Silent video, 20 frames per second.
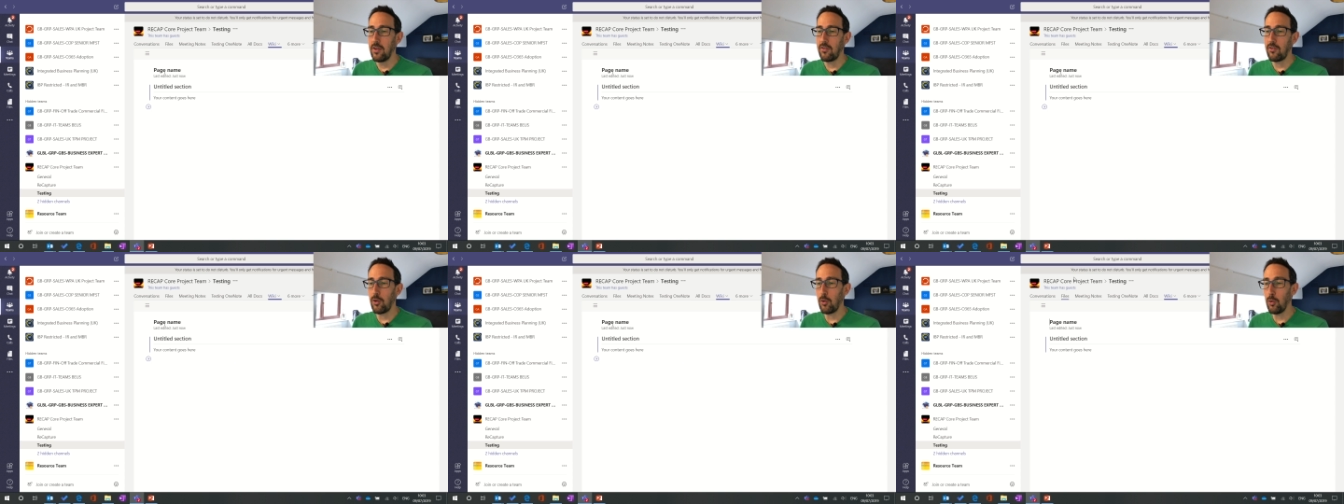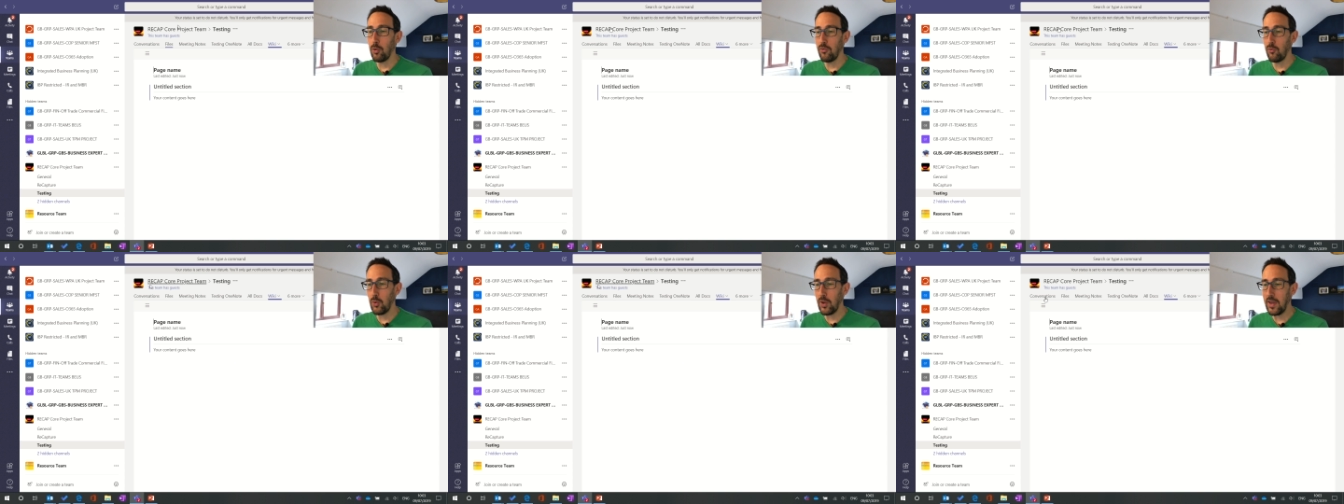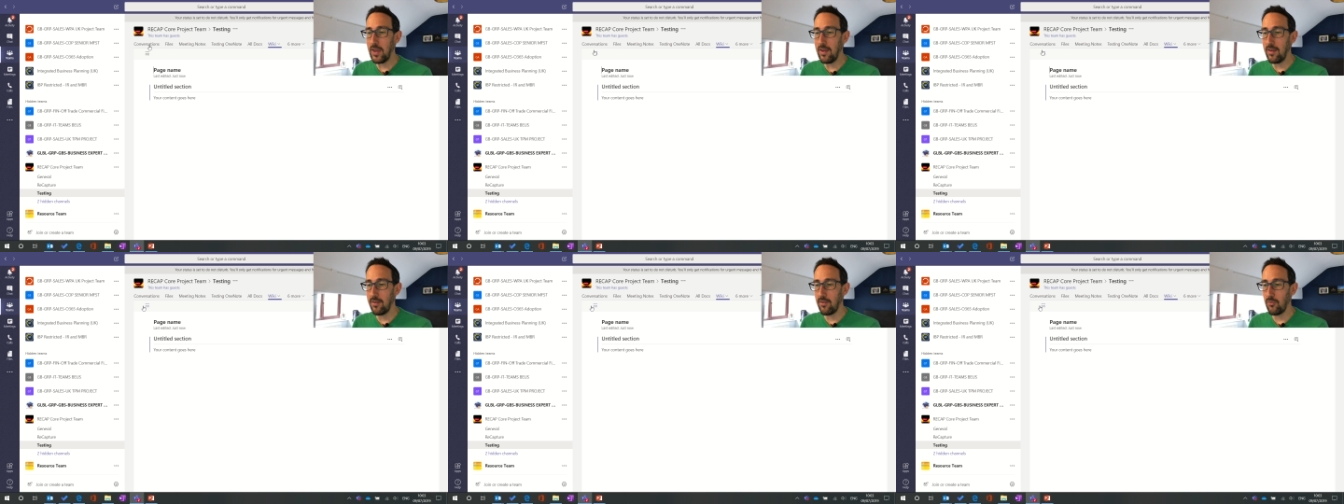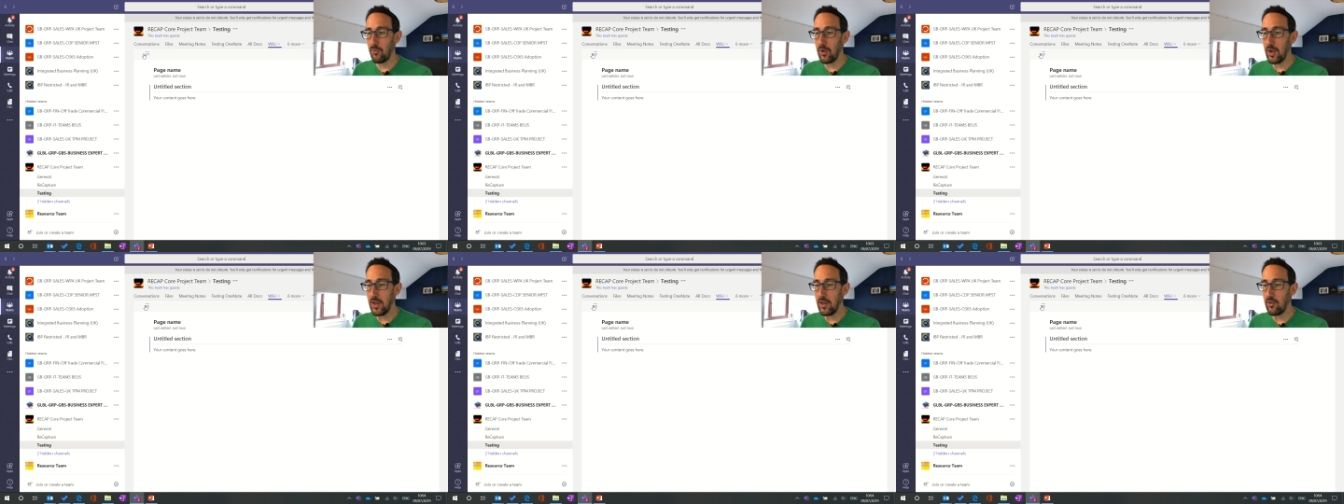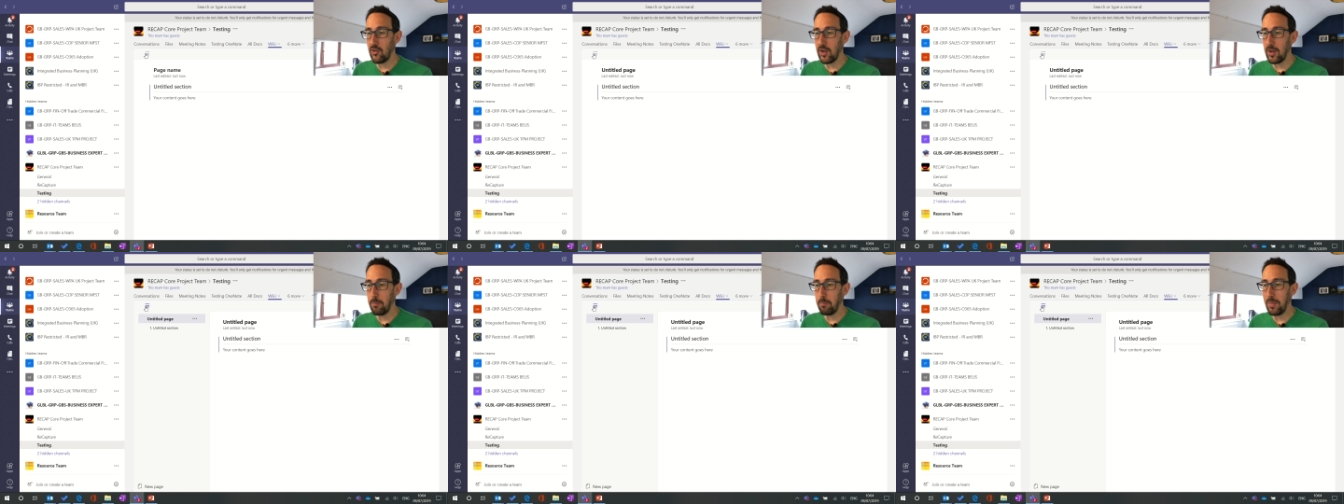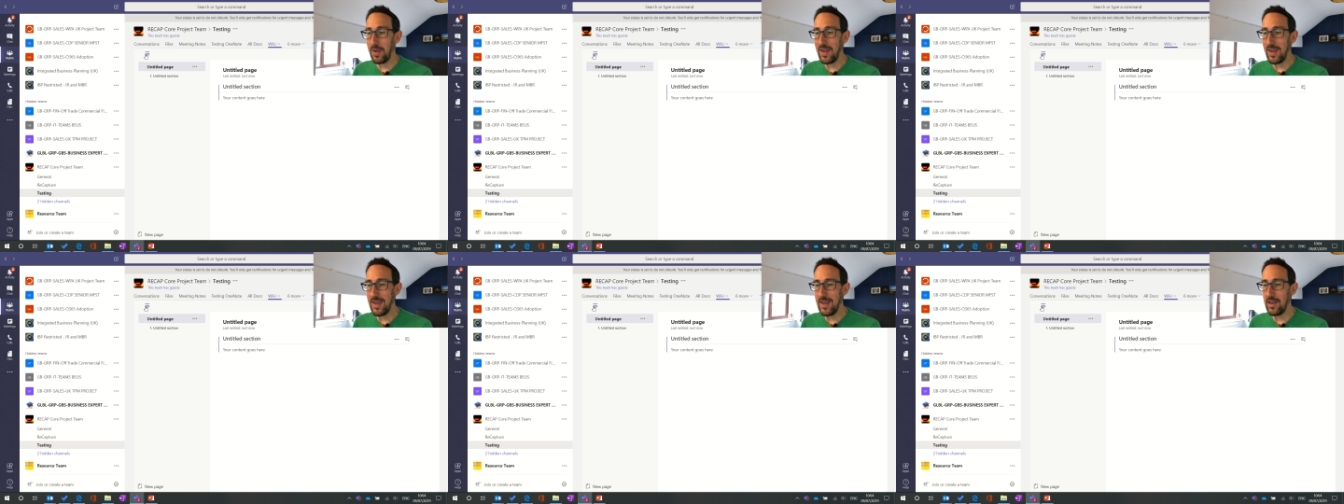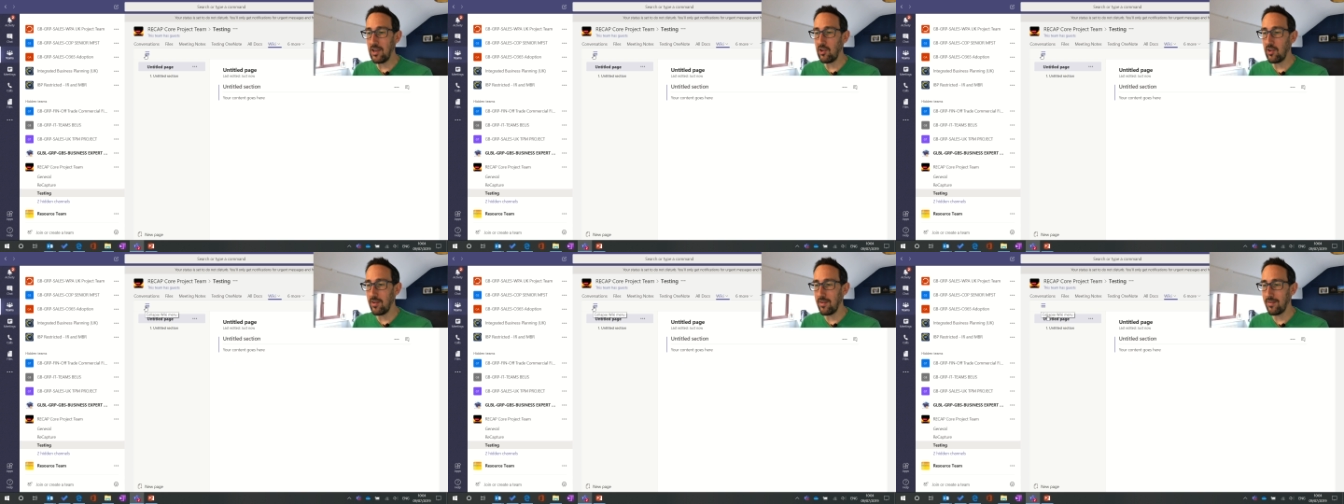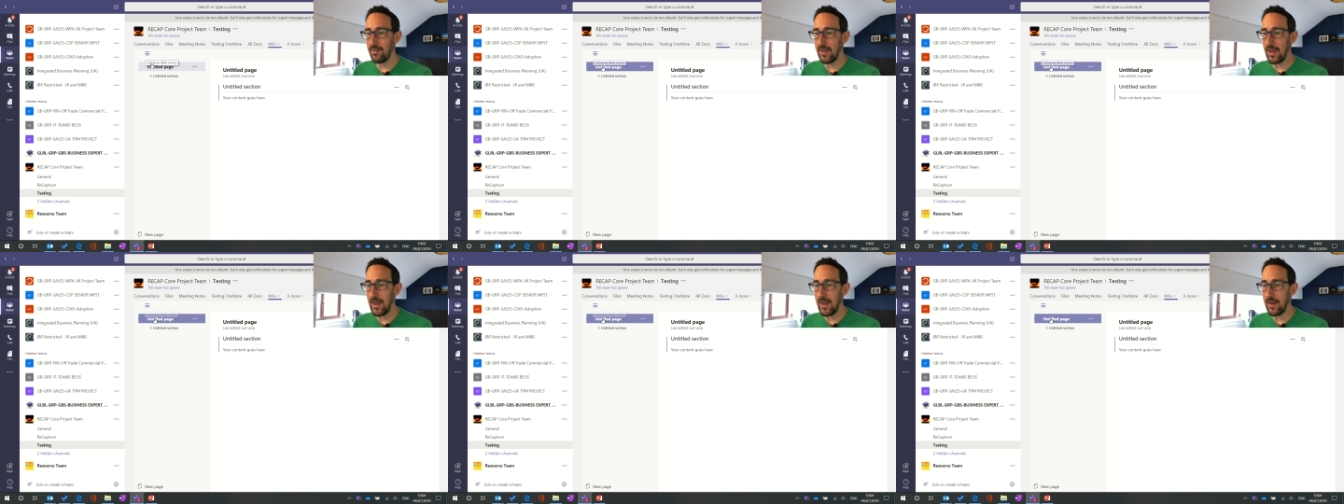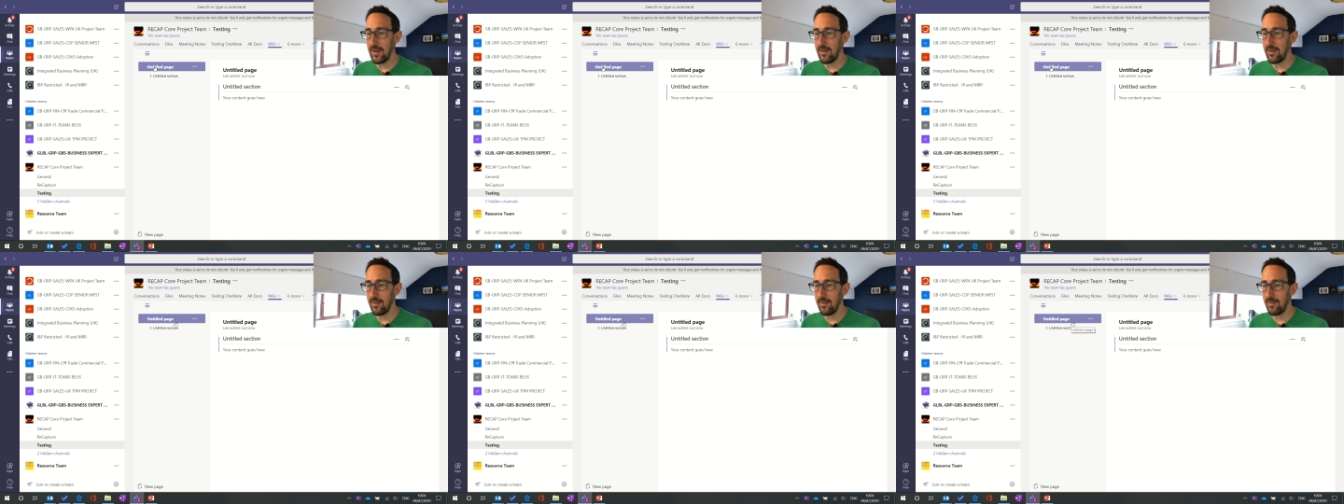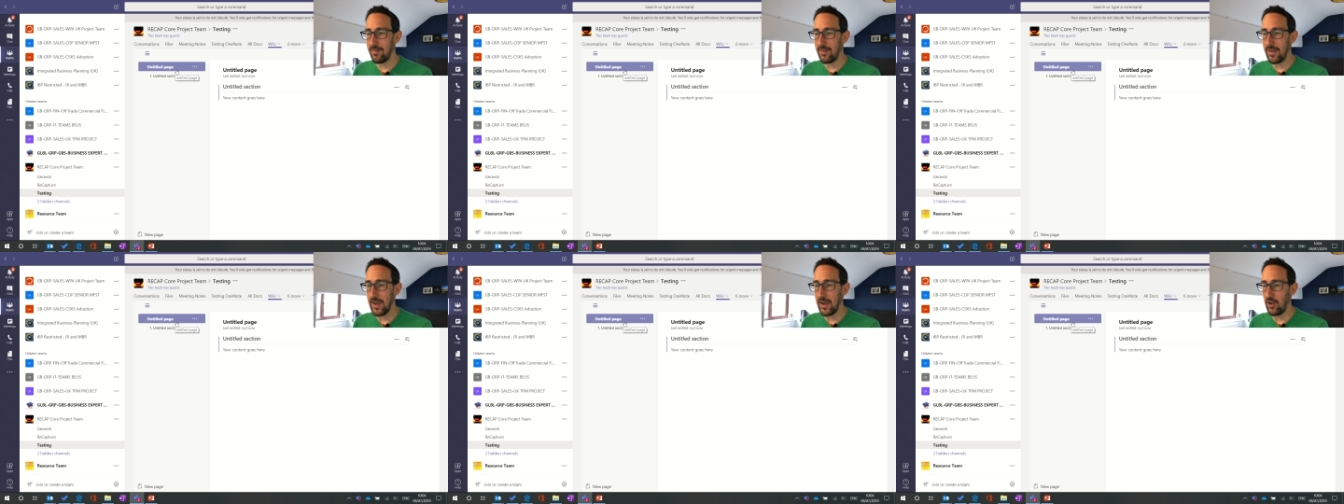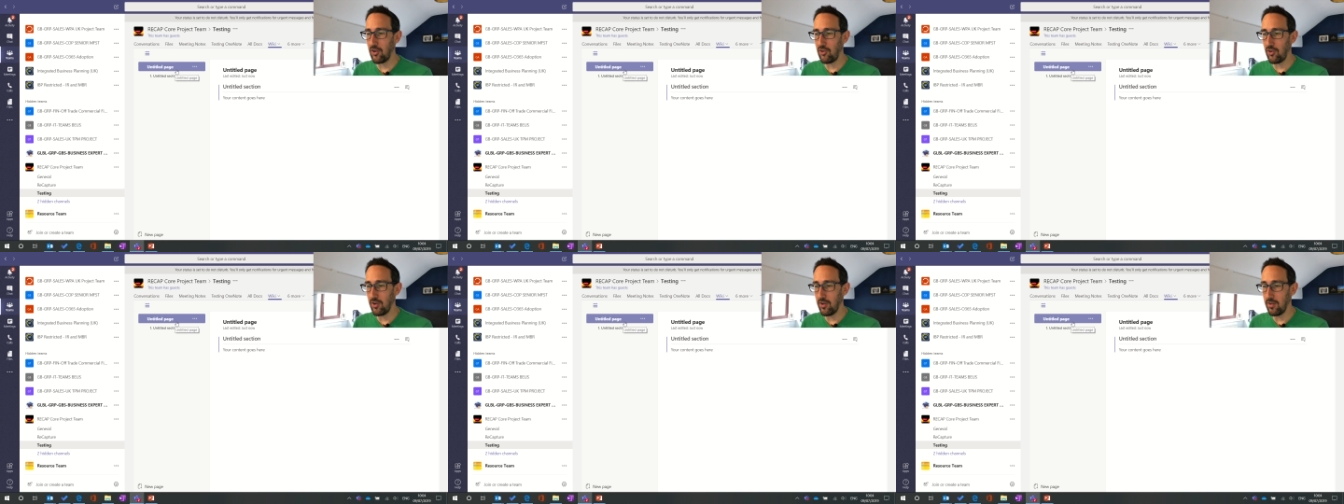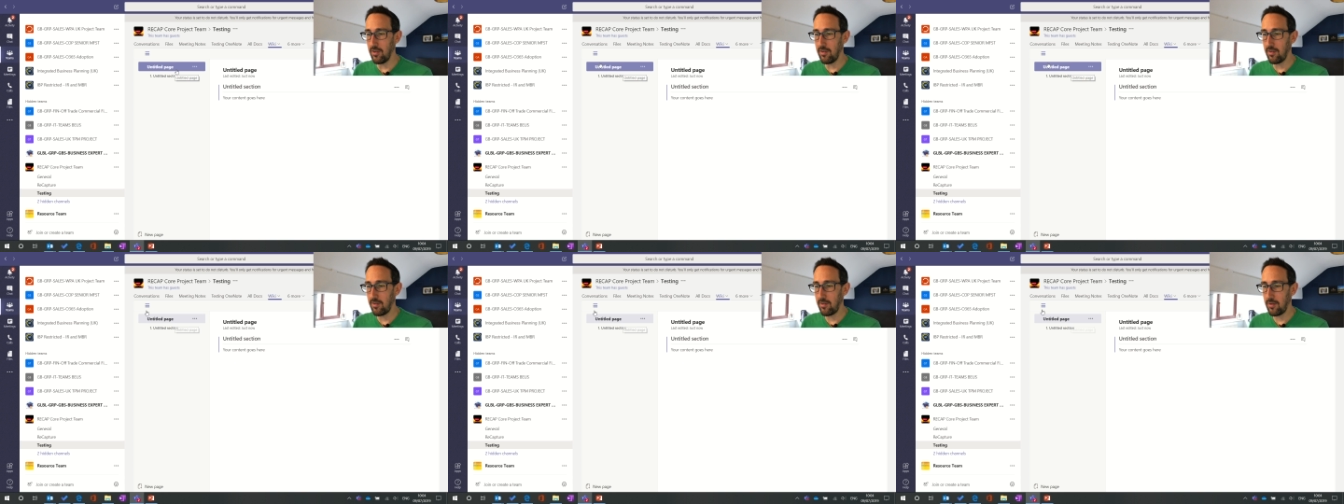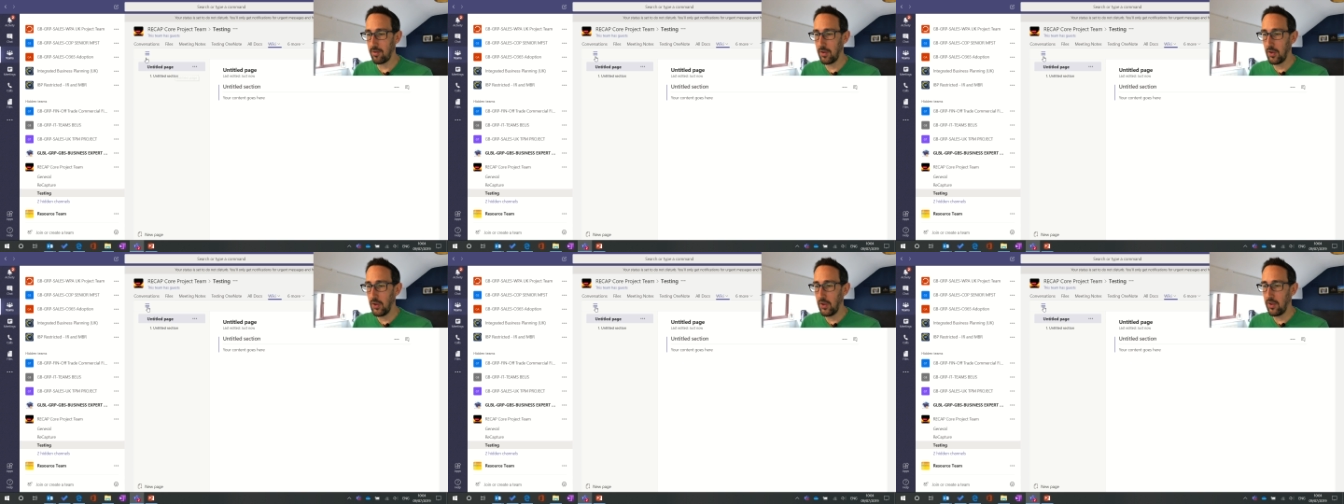So all the Wiki is arranged in pages and sections.